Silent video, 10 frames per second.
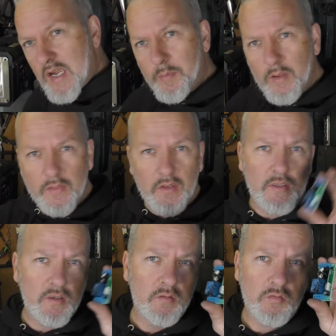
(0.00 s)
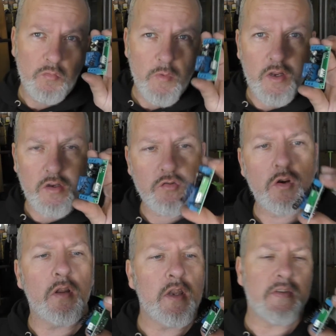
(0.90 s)
up the little remote
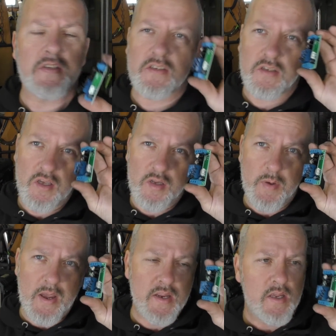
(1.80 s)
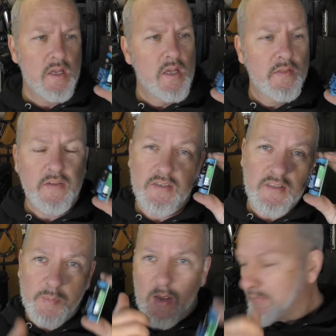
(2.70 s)
control. Now this is the eBay. This is
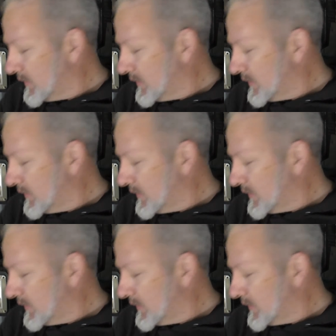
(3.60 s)
the part